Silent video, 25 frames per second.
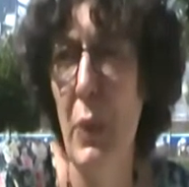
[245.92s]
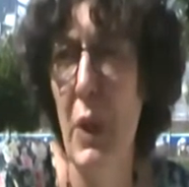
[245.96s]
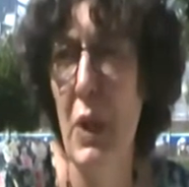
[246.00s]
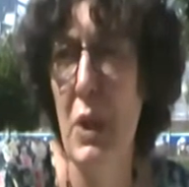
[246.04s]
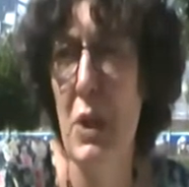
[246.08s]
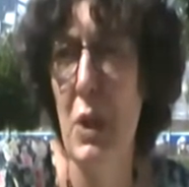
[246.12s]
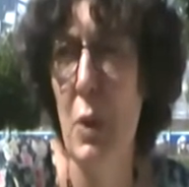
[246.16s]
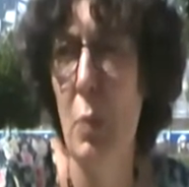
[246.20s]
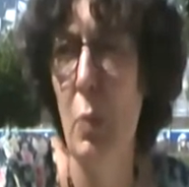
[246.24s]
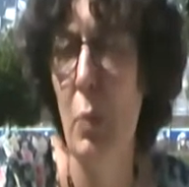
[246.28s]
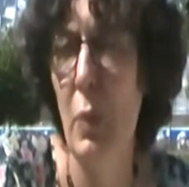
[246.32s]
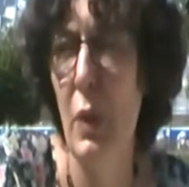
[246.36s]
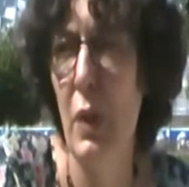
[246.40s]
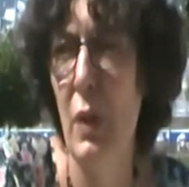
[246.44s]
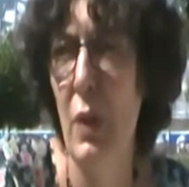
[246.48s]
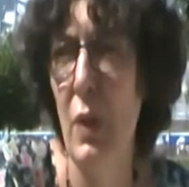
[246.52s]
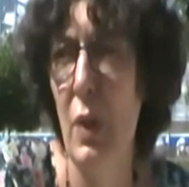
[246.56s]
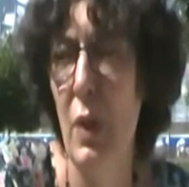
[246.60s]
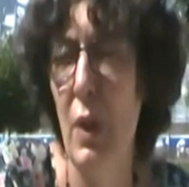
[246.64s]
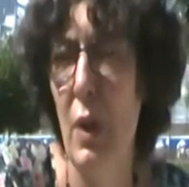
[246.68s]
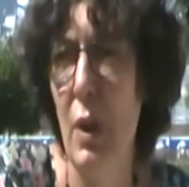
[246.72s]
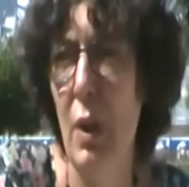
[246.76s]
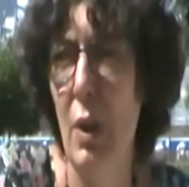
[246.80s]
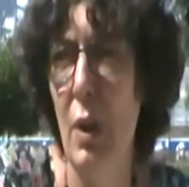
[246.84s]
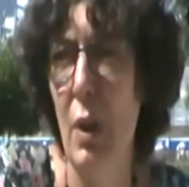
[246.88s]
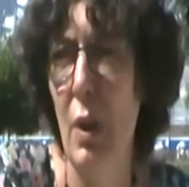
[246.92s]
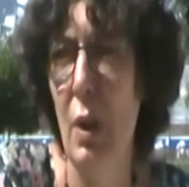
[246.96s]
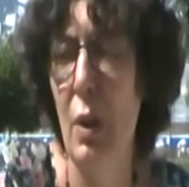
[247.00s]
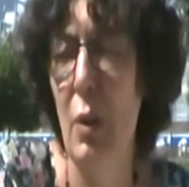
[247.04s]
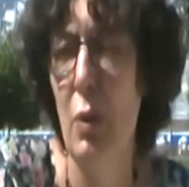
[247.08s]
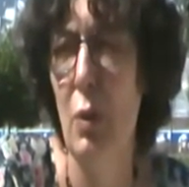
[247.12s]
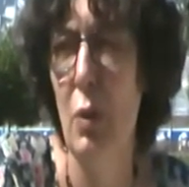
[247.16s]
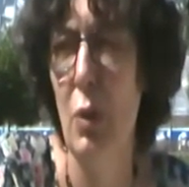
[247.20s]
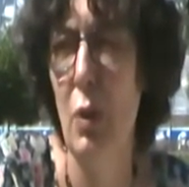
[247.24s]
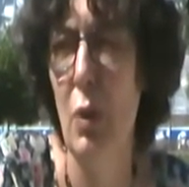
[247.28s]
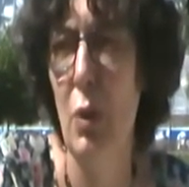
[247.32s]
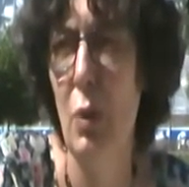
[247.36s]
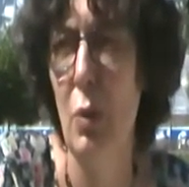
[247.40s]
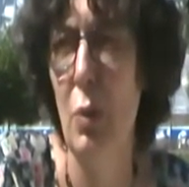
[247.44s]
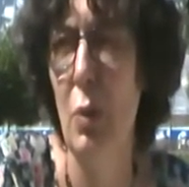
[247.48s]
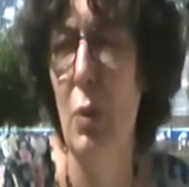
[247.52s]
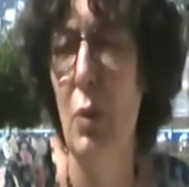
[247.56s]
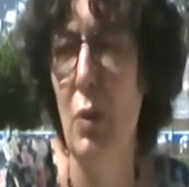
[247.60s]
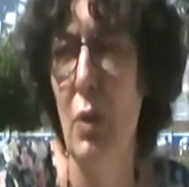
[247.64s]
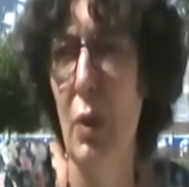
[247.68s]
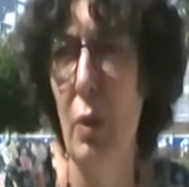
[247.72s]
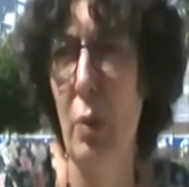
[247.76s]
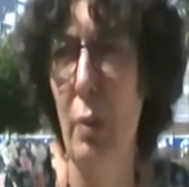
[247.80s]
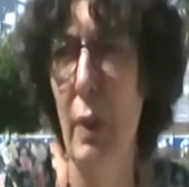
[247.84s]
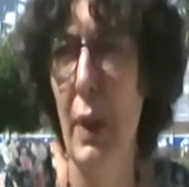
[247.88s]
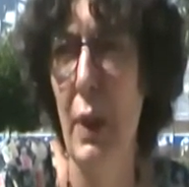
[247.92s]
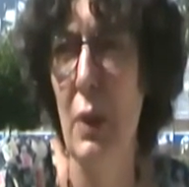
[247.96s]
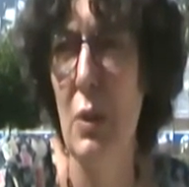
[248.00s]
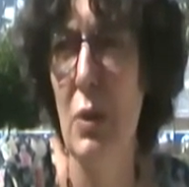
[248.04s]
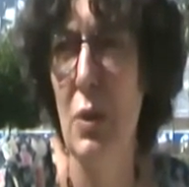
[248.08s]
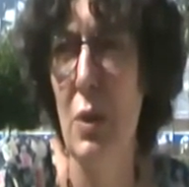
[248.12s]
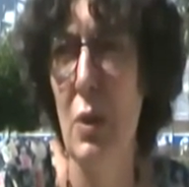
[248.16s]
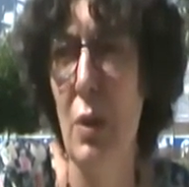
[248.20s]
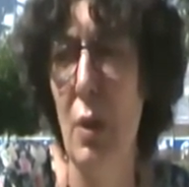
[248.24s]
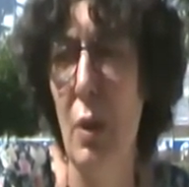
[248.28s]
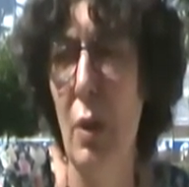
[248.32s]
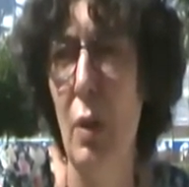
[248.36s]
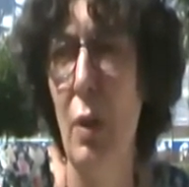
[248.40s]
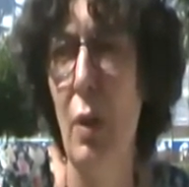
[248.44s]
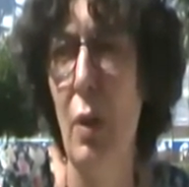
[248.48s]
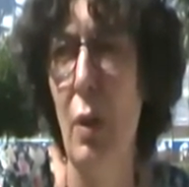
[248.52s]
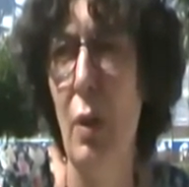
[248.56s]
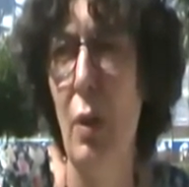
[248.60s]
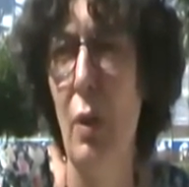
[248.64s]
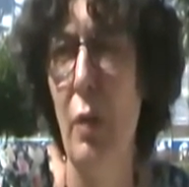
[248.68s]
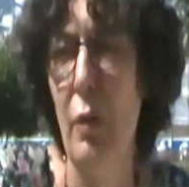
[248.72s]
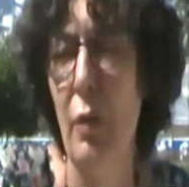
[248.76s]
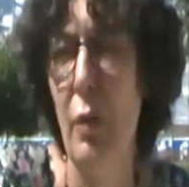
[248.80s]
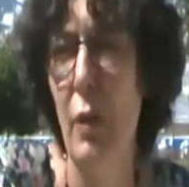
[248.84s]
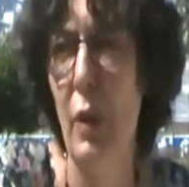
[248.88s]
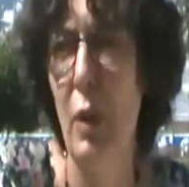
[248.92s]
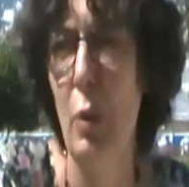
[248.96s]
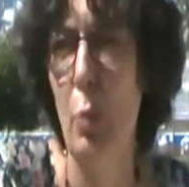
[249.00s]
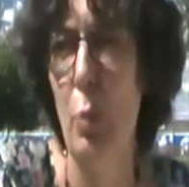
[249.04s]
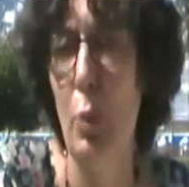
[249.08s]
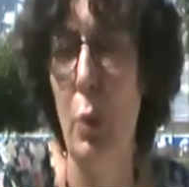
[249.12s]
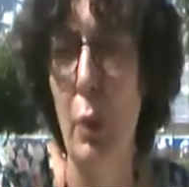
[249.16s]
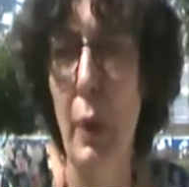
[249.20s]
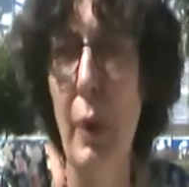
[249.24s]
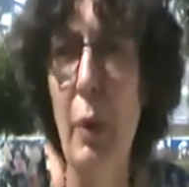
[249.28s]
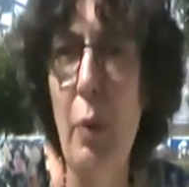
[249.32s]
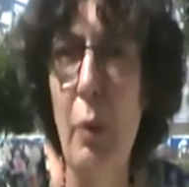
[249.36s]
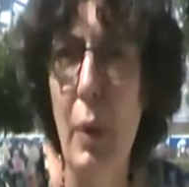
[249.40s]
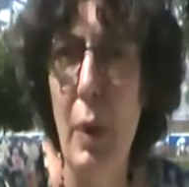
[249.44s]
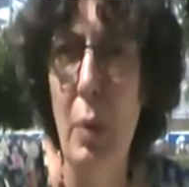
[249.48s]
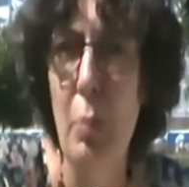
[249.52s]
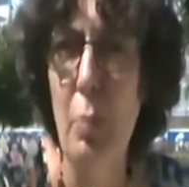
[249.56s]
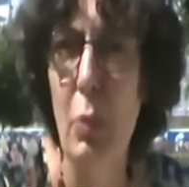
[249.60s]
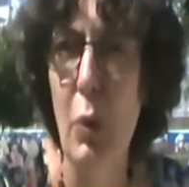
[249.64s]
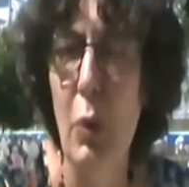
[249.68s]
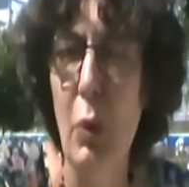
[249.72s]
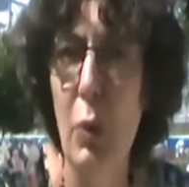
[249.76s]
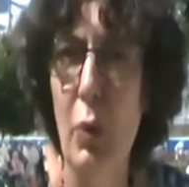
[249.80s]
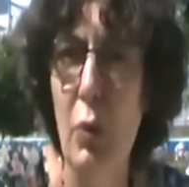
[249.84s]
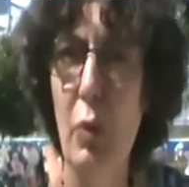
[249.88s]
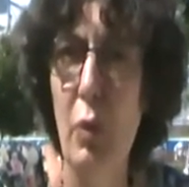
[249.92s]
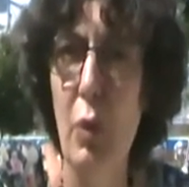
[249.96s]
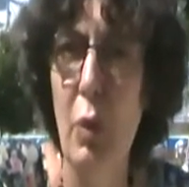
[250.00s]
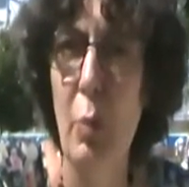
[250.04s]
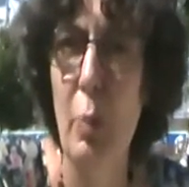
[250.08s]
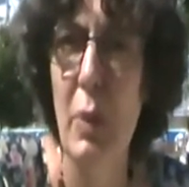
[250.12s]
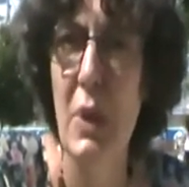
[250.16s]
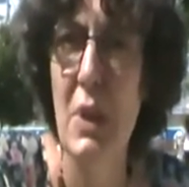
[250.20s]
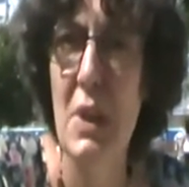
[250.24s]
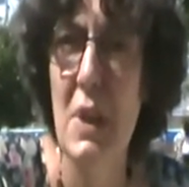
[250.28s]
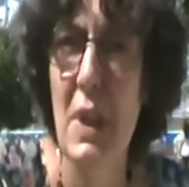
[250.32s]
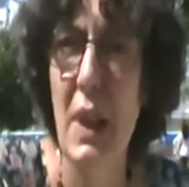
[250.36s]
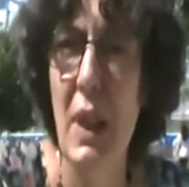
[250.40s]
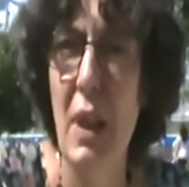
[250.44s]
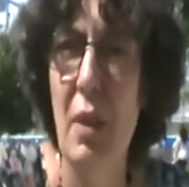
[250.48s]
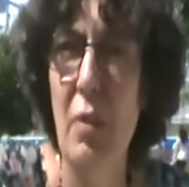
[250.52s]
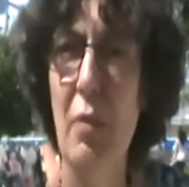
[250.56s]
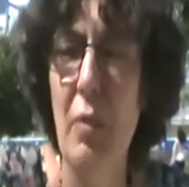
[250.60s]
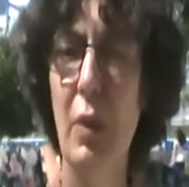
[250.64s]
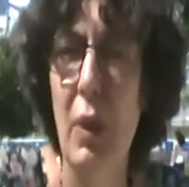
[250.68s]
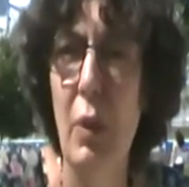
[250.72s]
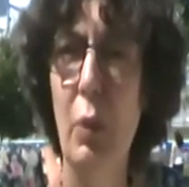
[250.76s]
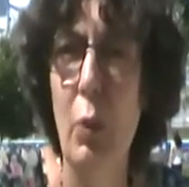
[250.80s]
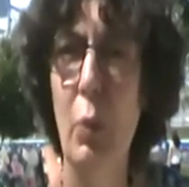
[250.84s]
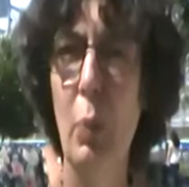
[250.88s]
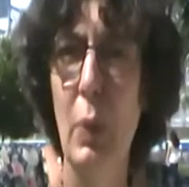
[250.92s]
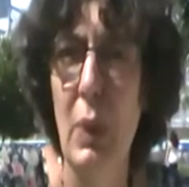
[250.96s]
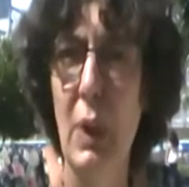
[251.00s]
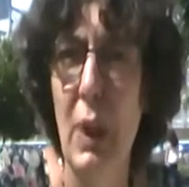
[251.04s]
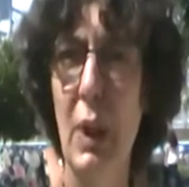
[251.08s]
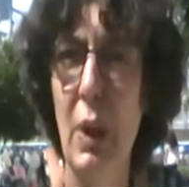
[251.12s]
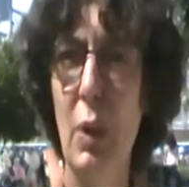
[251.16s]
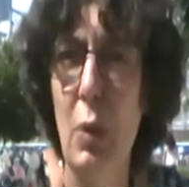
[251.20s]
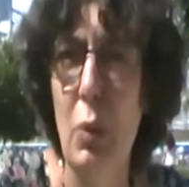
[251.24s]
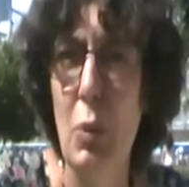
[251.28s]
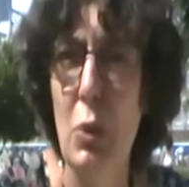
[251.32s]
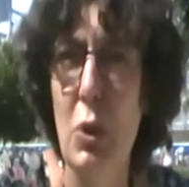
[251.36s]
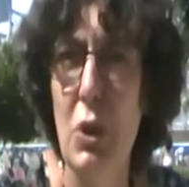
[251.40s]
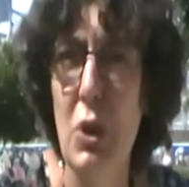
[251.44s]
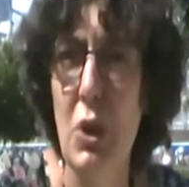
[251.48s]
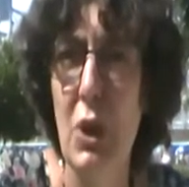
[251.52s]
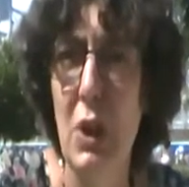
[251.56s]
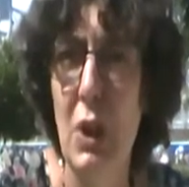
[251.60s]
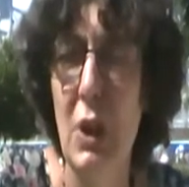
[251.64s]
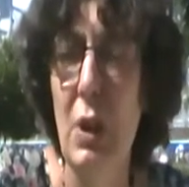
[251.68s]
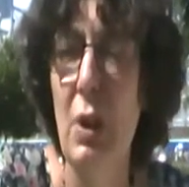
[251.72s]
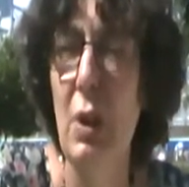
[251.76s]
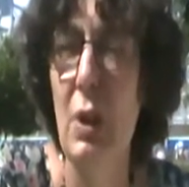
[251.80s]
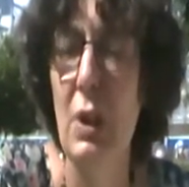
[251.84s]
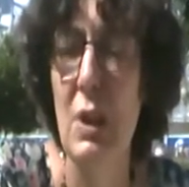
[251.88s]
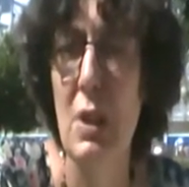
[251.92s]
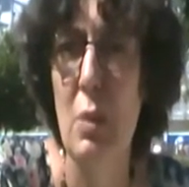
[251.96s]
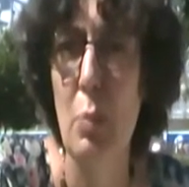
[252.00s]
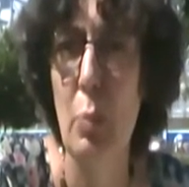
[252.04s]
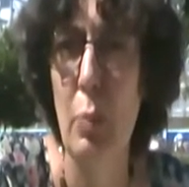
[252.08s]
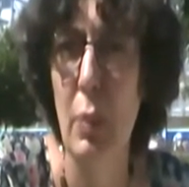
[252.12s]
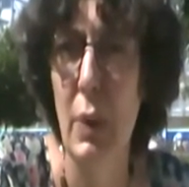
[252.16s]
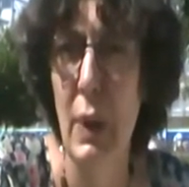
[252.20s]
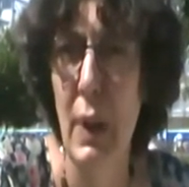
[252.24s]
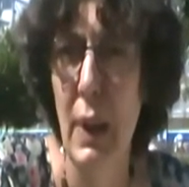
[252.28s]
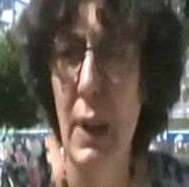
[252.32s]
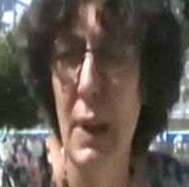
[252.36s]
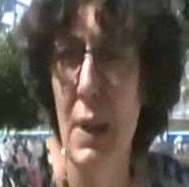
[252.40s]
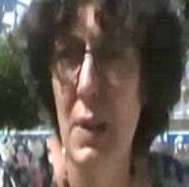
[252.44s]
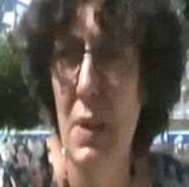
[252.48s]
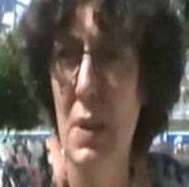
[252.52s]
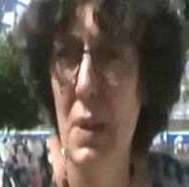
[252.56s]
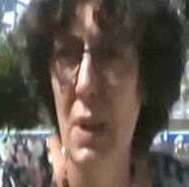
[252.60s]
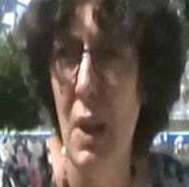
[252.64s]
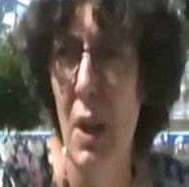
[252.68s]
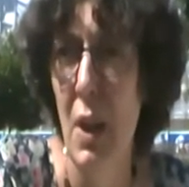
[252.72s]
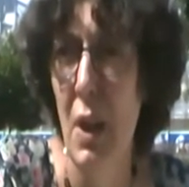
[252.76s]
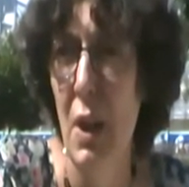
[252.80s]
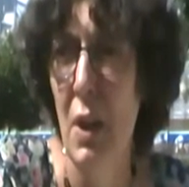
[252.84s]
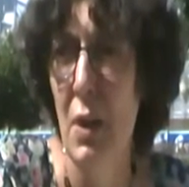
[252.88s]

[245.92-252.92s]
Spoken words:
be meeting with the new director of the programme board for the Better Care Fund when he or she is in place,